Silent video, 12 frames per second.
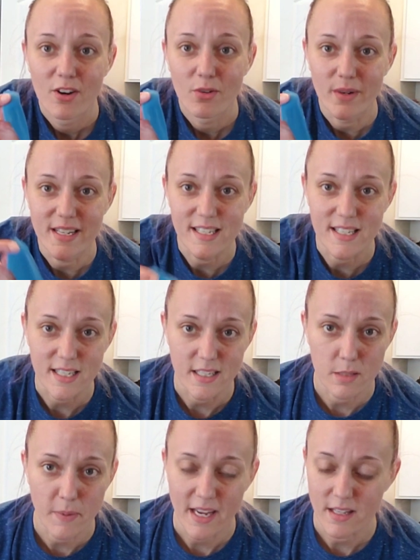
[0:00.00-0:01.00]

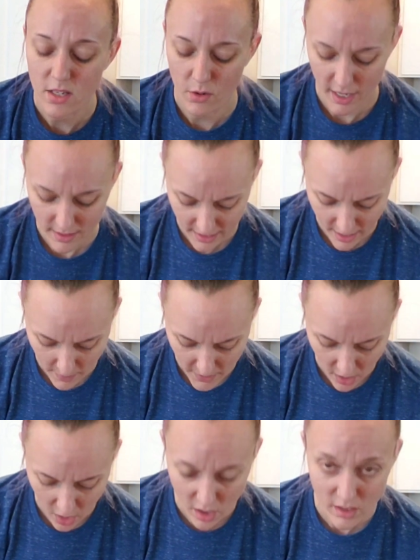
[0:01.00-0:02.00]
resistance bands. Okay, they come
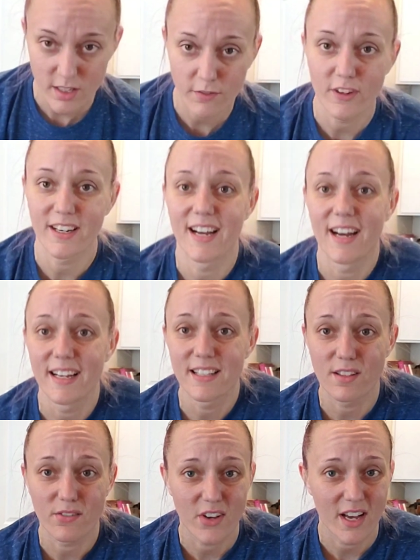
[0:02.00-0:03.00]
in all different
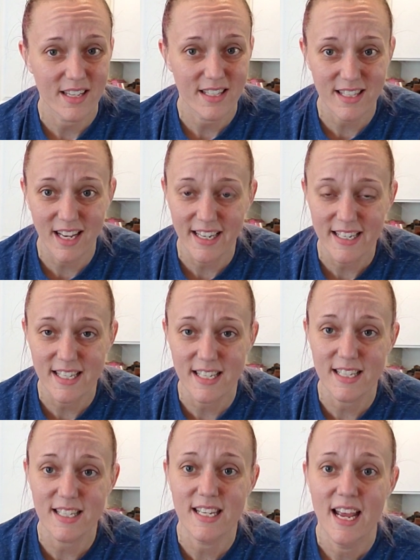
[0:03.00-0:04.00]
kinds of
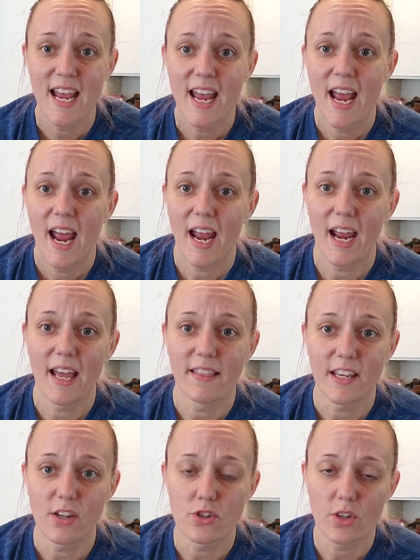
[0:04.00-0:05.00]
sizes, and
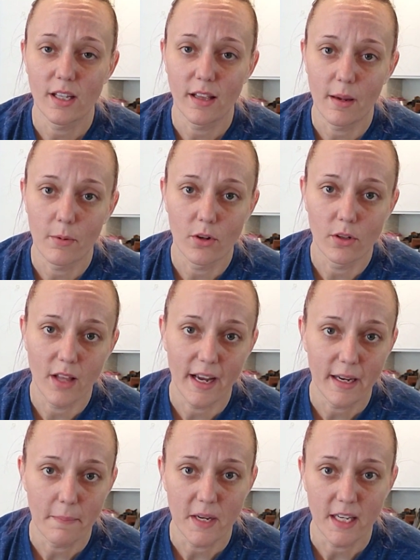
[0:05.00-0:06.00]
they usually label
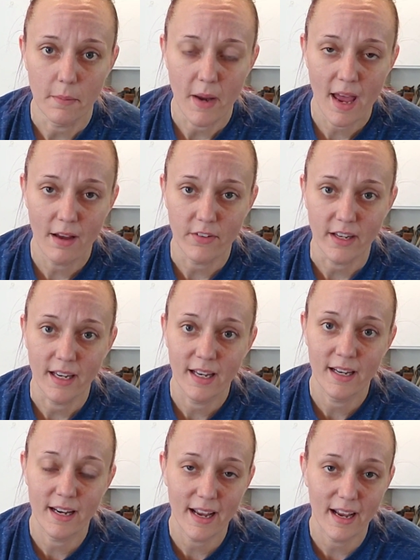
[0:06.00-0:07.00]
light, medium, heavy.
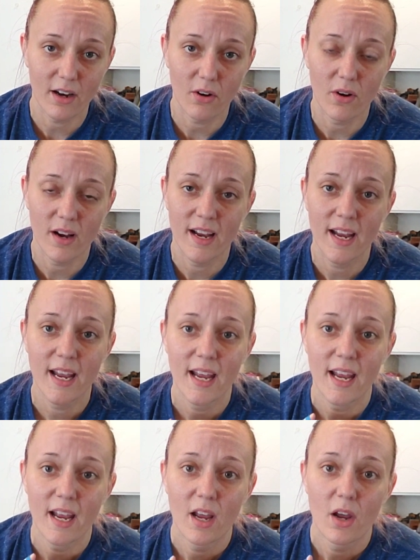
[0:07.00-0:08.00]
Now,
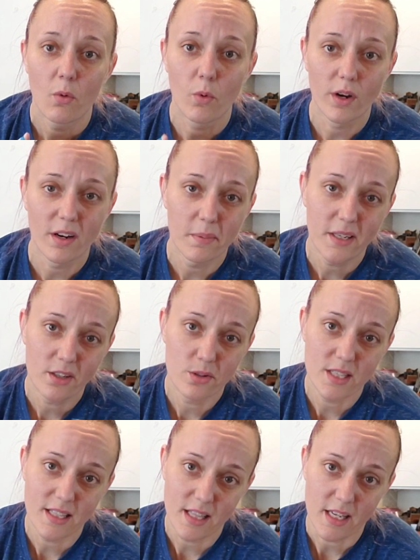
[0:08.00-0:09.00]
we're gonna be
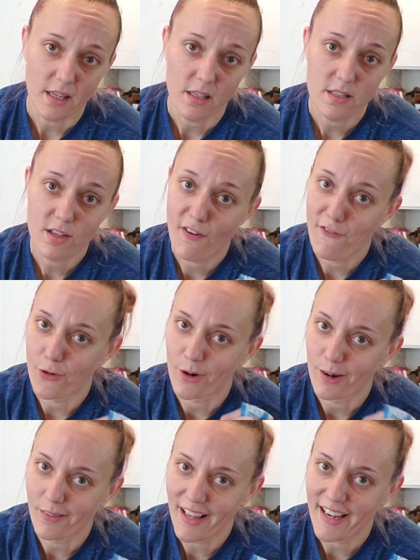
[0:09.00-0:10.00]
using these for
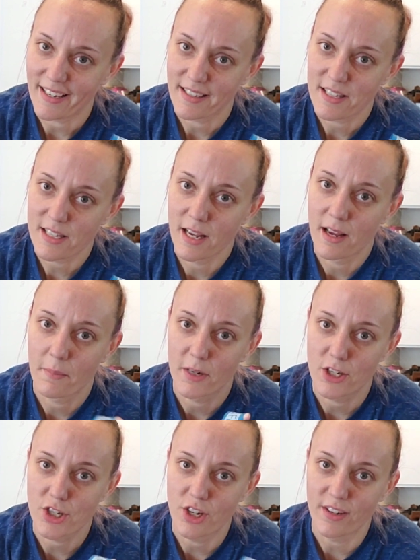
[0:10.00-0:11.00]
our legs. I'm
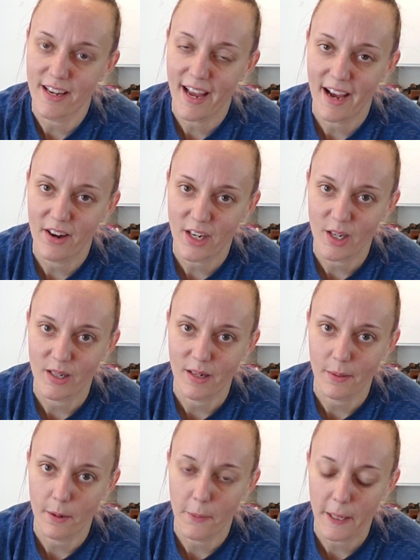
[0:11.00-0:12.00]
gonna show you how here in a
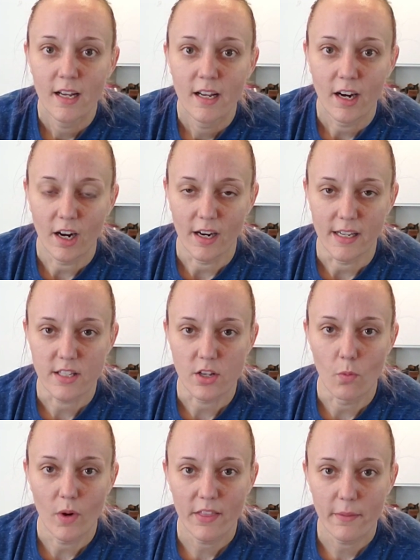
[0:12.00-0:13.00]
little bit. All right,
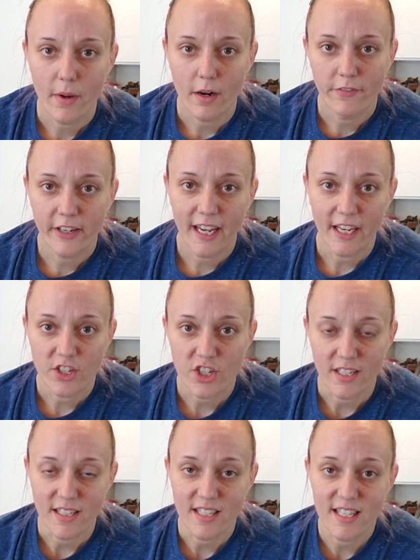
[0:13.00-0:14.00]
so one of the
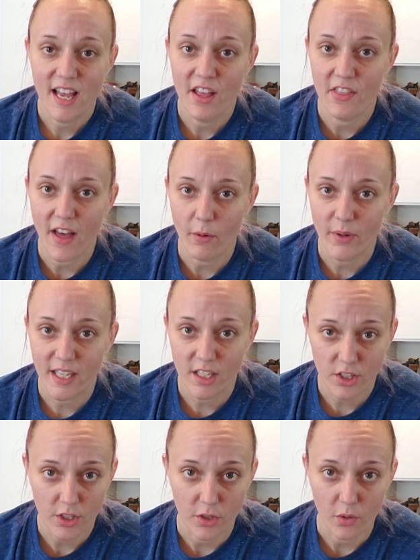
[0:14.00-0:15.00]
modifications that we
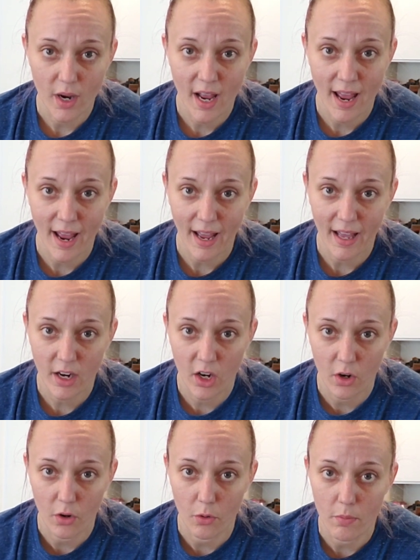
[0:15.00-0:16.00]
can do at
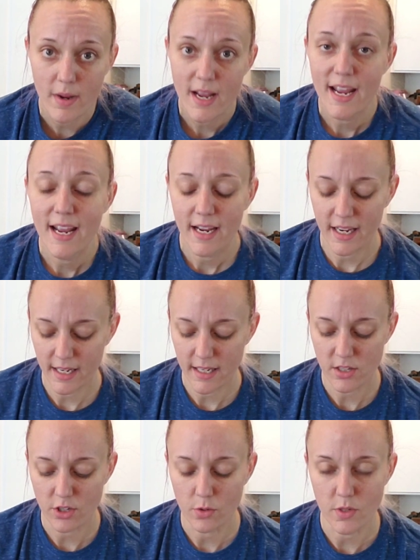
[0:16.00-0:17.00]
home
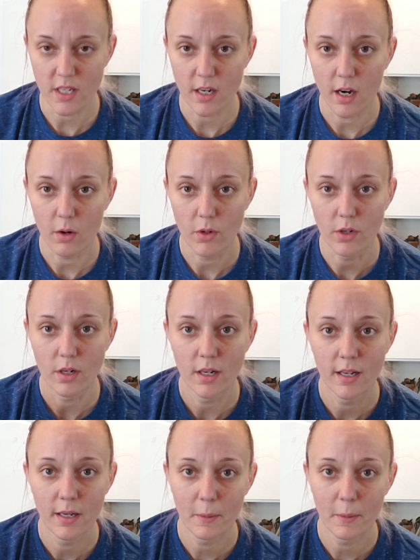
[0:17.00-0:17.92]
is using our